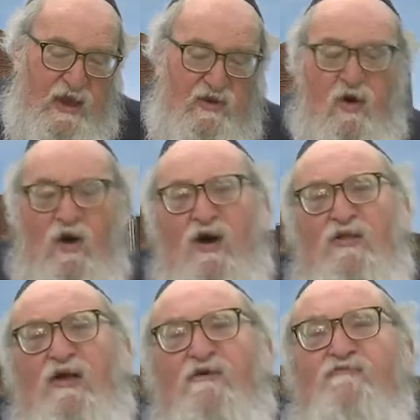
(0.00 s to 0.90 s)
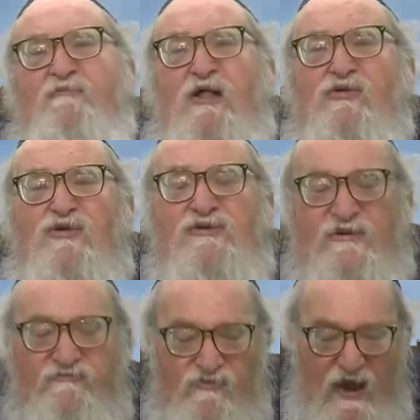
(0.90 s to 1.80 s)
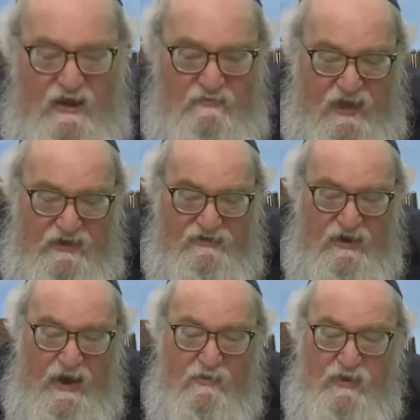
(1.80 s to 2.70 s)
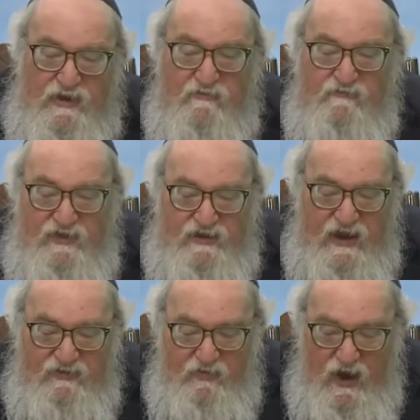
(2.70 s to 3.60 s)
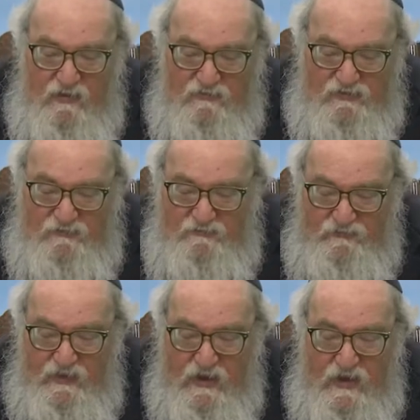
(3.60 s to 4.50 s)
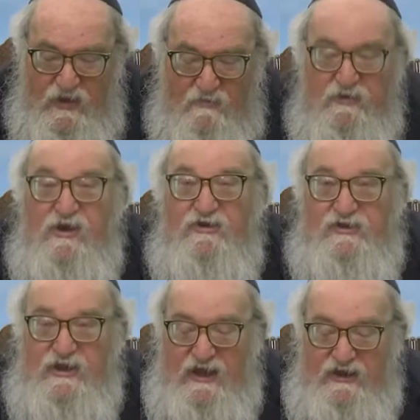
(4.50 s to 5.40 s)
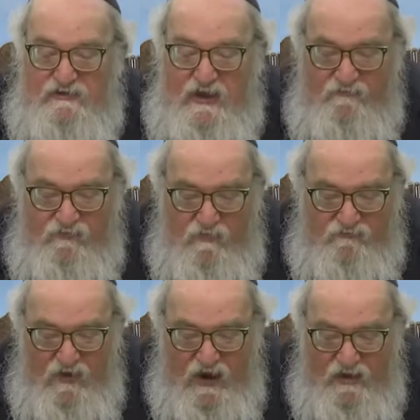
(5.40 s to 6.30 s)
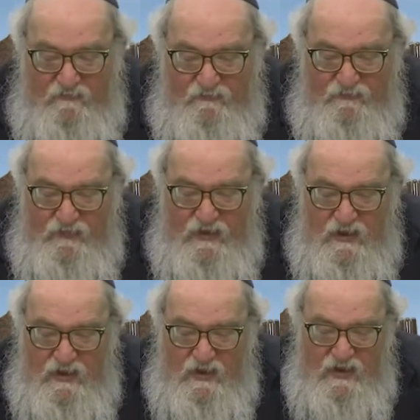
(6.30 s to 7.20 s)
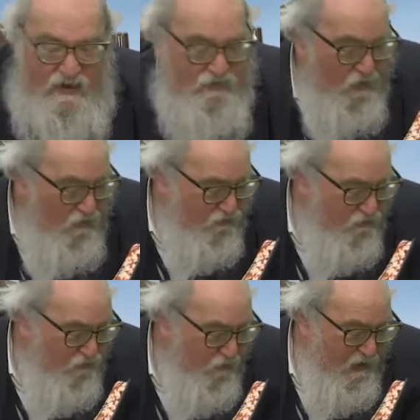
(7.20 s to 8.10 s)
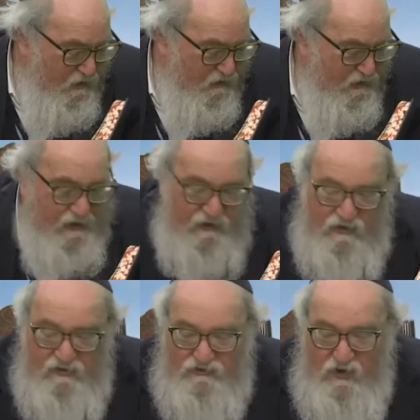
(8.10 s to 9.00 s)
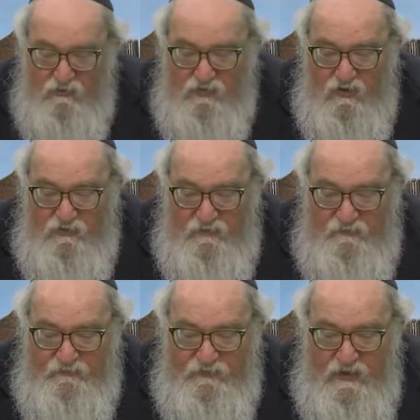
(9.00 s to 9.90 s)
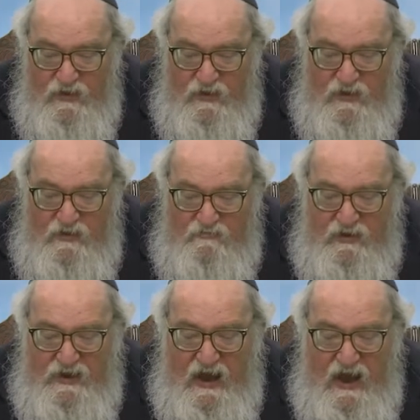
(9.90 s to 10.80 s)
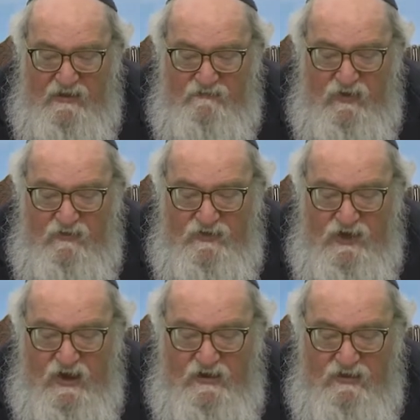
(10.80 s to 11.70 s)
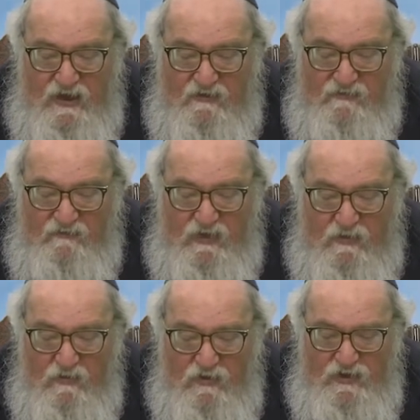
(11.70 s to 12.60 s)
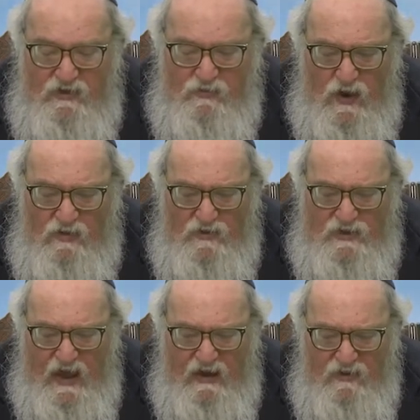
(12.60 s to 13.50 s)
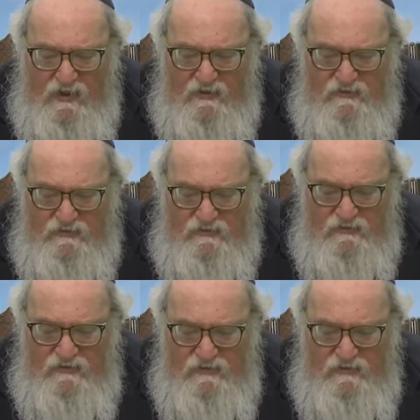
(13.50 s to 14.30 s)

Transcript: and all of Malchus Ephraim. That is the name we give for the ten tribes, because the kings came from Ephraim, and those who dwell in Shomron the the gaida leva of lamar, they dwell with arrogance.